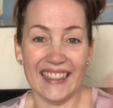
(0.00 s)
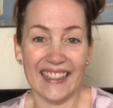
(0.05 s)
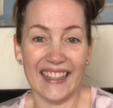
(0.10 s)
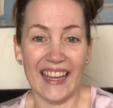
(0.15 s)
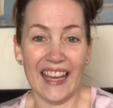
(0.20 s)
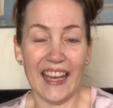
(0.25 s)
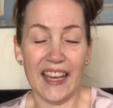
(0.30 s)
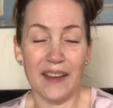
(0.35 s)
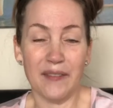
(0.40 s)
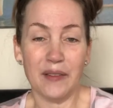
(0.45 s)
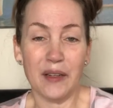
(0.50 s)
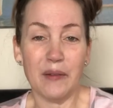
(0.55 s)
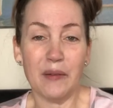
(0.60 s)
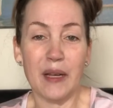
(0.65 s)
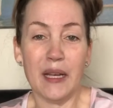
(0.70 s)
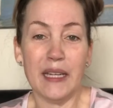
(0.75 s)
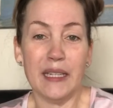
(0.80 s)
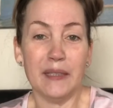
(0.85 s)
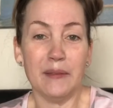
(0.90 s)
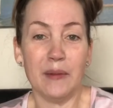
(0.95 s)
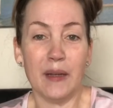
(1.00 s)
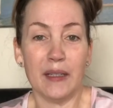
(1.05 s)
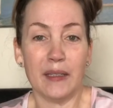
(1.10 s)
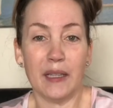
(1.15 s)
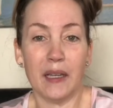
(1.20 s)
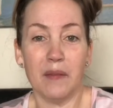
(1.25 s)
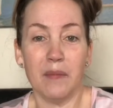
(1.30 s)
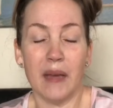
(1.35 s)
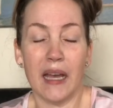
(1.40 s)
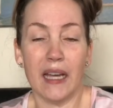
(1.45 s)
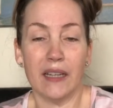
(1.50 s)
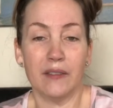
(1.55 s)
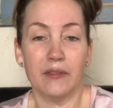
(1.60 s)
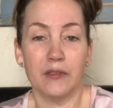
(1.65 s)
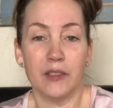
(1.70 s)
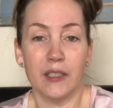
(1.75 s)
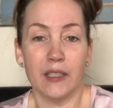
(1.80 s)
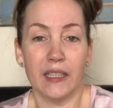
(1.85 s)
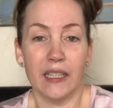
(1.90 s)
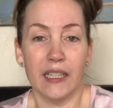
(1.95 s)
Hey everyone, welcome back
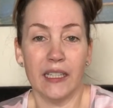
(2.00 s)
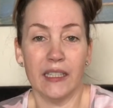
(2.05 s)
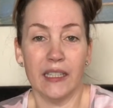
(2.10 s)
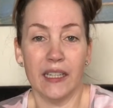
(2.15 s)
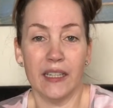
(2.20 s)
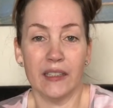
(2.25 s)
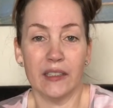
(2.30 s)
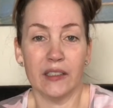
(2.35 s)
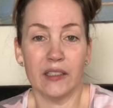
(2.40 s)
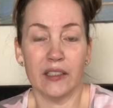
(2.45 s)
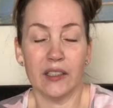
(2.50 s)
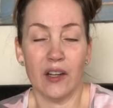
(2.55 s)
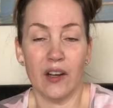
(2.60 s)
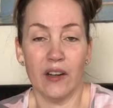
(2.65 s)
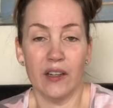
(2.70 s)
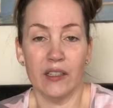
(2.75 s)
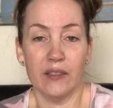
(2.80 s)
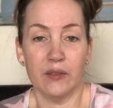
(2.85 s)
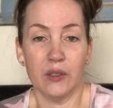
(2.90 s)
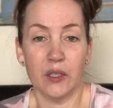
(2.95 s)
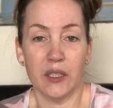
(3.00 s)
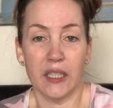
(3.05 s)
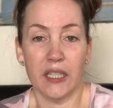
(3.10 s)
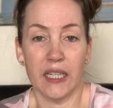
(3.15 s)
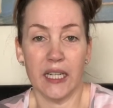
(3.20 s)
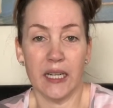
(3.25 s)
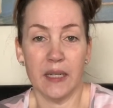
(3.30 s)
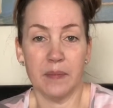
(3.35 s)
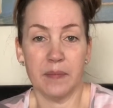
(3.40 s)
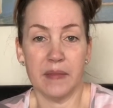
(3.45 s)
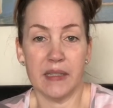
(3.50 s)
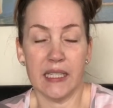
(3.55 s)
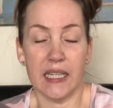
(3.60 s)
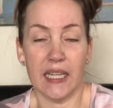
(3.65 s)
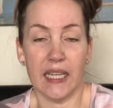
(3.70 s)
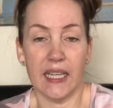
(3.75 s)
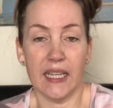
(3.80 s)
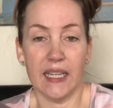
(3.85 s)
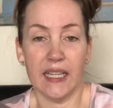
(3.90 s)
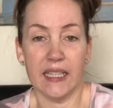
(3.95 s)
for another carnivore
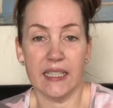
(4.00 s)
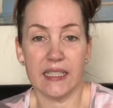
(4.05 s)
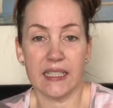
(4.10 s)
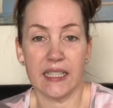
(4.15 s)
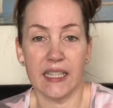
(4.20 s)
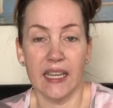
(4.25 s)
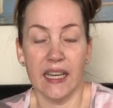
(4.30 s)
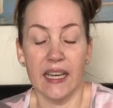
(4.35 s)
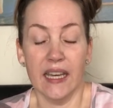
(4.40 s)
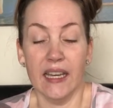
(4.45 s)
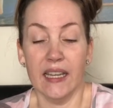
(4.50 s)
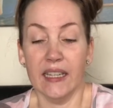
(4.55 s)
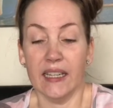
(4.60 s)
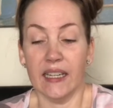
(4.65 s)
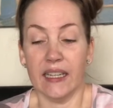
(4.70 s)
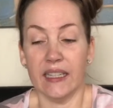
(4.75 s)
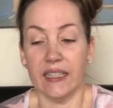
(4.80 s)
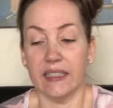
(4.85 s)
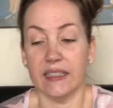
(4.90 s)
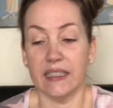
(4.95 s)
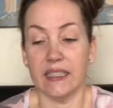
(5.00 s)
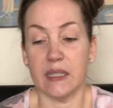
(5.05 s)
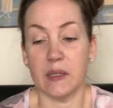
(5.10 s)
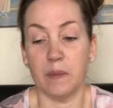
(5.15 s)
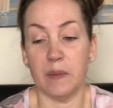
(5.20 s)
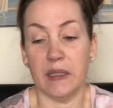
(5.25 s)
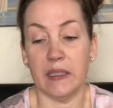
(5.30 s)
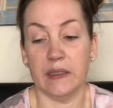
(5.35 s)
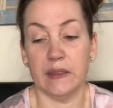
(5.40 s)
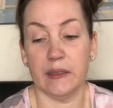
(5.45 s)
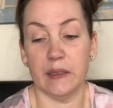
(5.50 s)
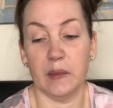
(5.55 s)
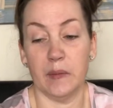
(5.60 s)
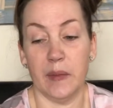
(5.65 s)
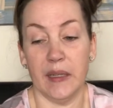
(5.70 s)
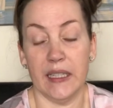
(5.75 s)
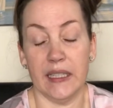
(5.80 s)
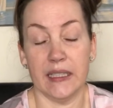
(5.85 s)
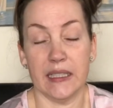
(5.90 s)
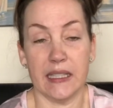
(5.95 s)
update. It's been a little
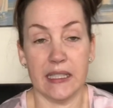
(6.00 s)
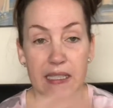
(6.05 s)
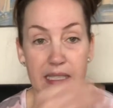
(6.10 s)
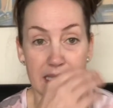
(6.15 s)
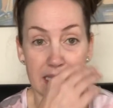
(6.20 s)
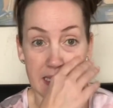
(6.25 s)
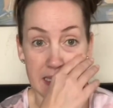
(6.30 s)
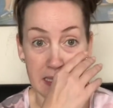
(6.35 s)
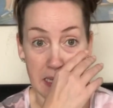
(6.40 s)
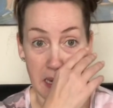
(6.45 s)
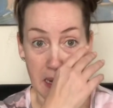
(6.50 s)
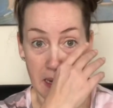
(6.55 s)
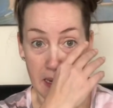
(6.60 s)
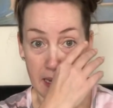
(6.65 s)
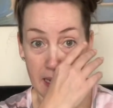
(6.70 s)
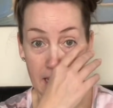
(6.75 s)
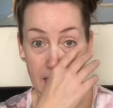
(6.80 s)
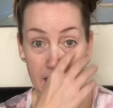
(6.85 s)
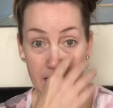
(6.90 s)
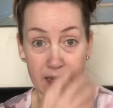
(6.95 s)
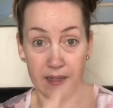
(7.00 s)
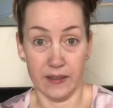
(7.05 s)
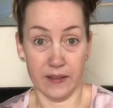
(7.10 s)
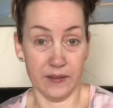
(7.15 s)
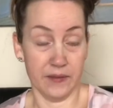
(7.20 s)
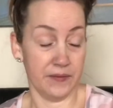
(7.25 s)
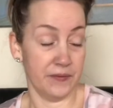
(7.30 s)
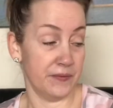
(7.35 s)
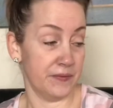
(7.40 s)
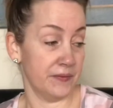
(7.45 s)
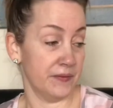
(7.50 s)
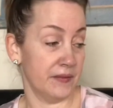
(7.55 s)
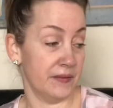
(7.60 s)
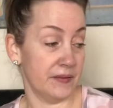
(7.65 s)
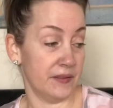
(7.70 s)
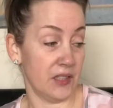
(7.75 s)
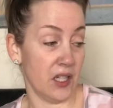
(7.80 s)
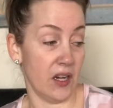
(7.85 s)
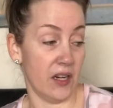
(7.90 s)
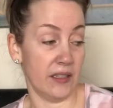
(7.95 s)
bit since I have
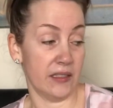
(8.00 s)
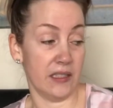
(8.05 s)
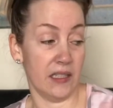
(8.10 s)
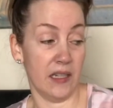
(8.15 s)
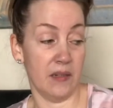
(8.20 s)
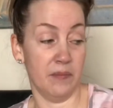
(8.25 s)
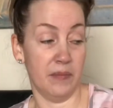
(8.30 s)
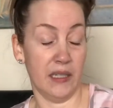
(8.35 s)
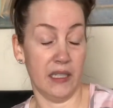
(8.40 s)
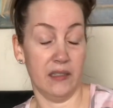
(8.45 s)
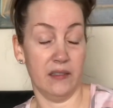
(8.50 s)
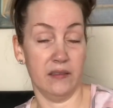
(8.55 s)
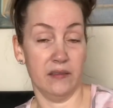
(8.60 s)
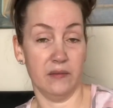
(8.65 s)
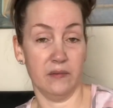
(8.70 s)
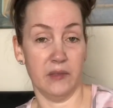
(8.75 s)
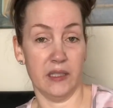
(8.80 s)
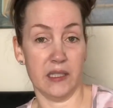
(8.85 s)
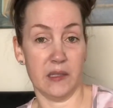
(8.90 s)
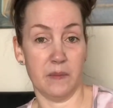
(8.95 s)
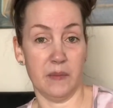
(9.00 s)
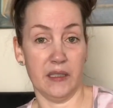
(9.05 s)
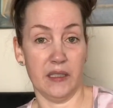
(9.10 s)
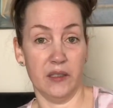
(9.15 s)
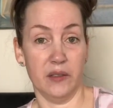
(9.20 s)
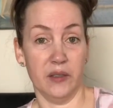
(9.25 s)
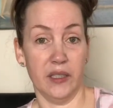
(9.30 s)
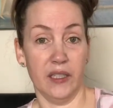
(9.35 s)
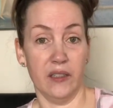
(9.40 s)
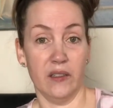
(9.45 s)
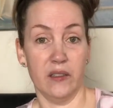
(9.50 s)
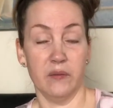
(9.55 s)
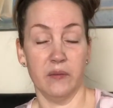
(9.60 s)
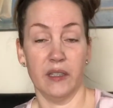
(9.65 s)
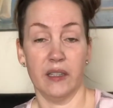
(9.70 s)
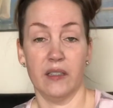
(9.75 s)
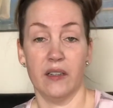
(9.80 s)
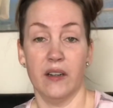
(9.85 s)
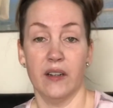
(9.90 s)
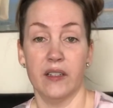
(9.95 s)
talked about what's been going on
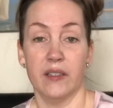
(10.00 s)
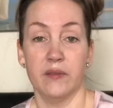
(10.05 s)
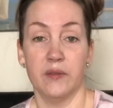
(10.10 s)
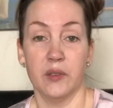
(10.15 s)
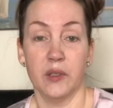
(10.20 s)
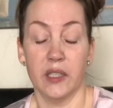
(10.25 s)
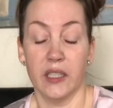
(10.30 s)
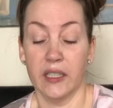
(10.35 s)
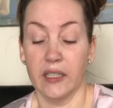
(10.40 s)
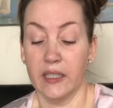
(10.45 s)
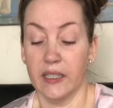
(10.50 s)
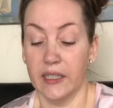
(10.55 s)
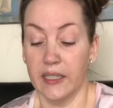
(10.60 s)
with carnivore,